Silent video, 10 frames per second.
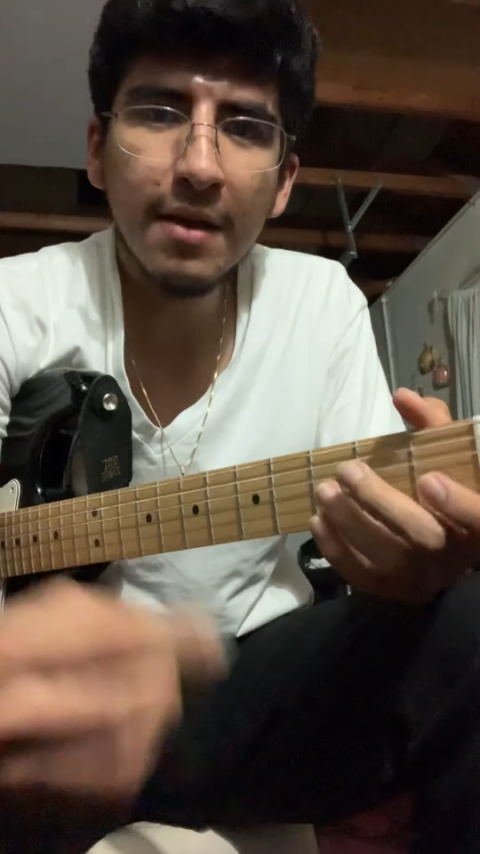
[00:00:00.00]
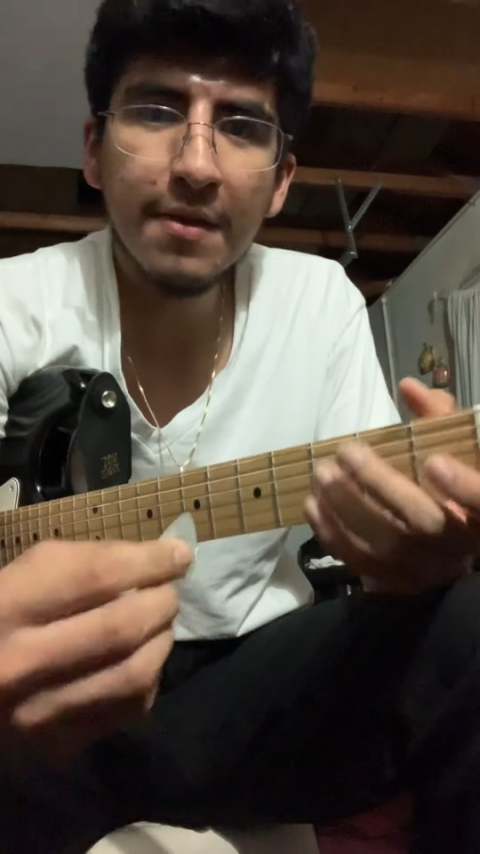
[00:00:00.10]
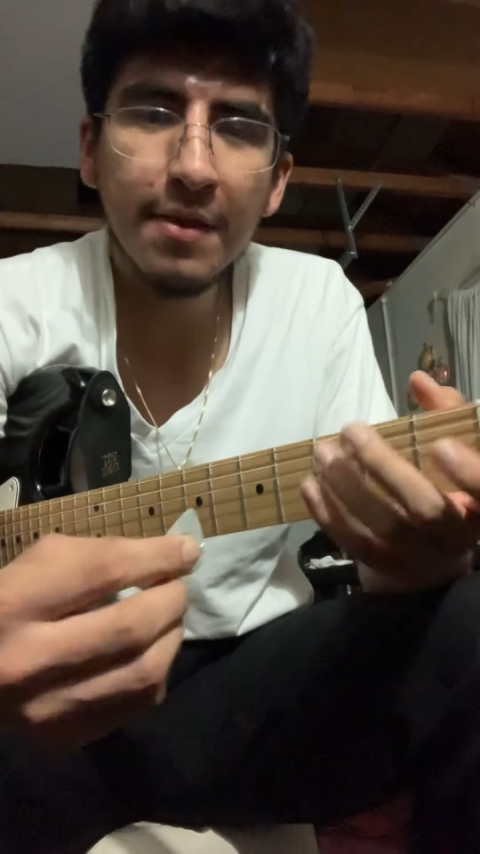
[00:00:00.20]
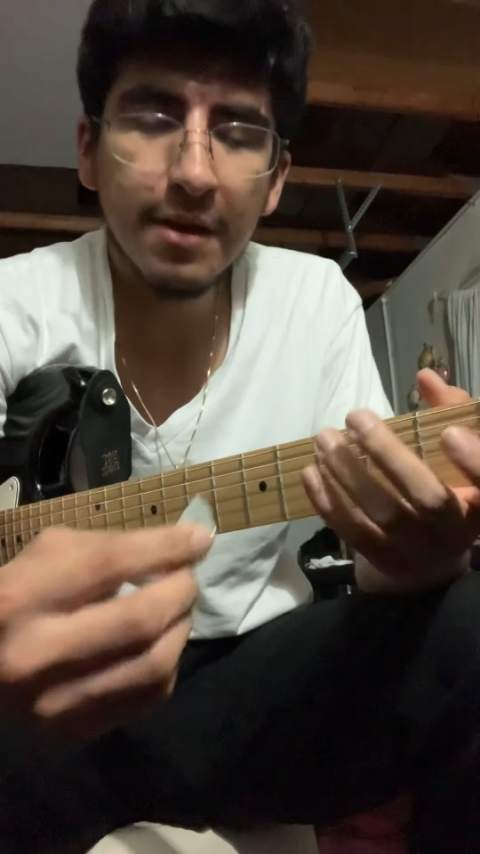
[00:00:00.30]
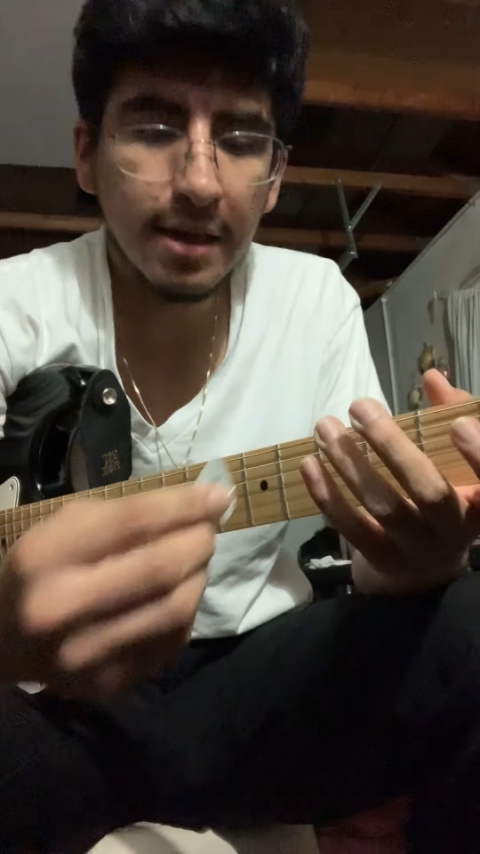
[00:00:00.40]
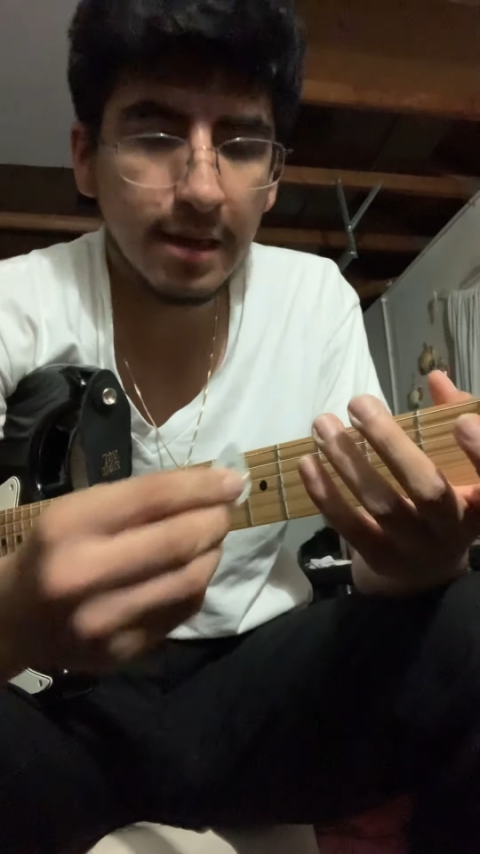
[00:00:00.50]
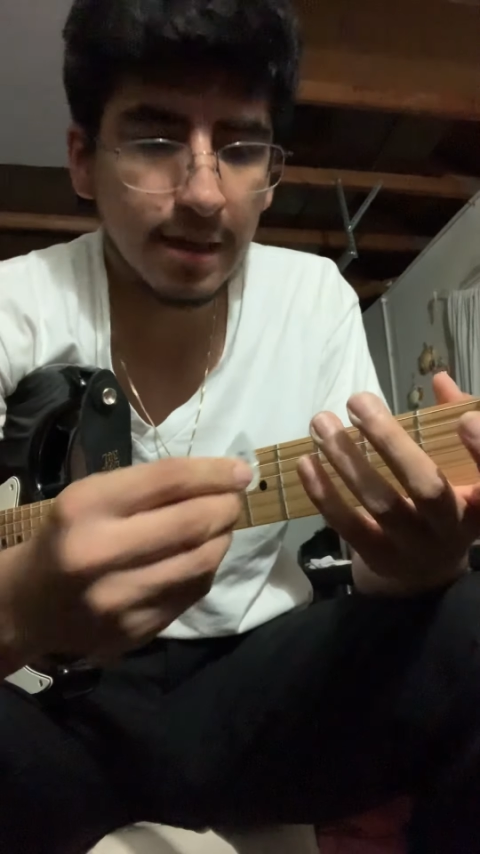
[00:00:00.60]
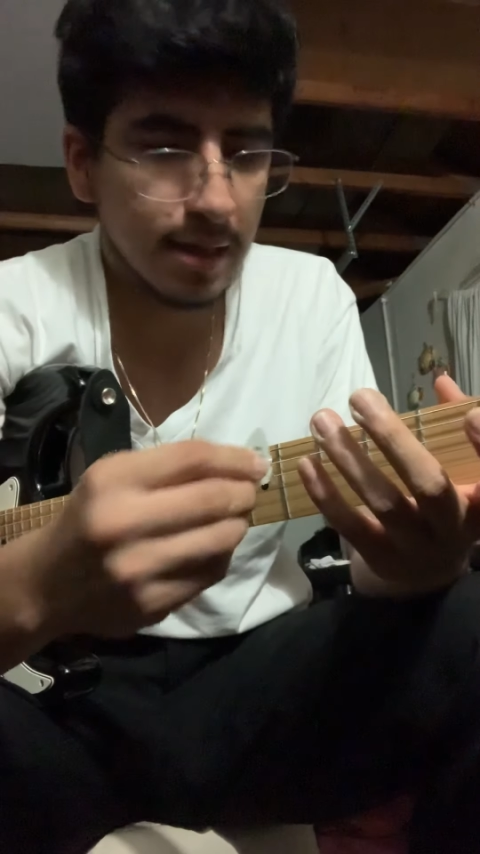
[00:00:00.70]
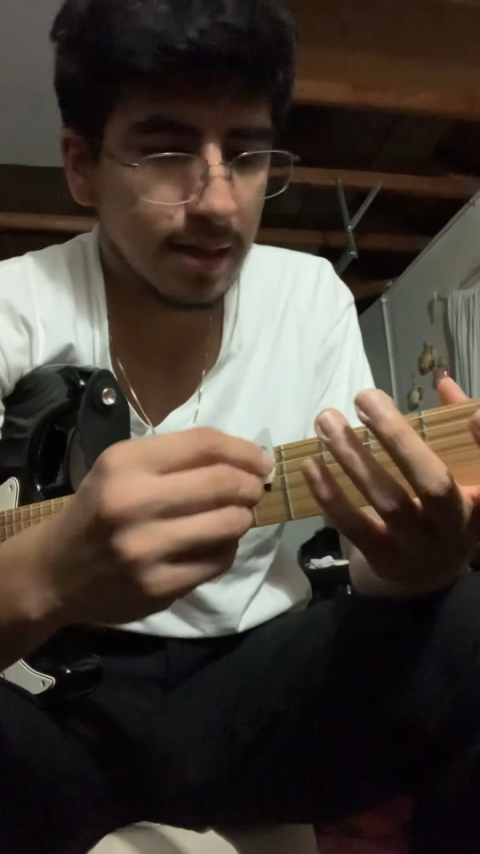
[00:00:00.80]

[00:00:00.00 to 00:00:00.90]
the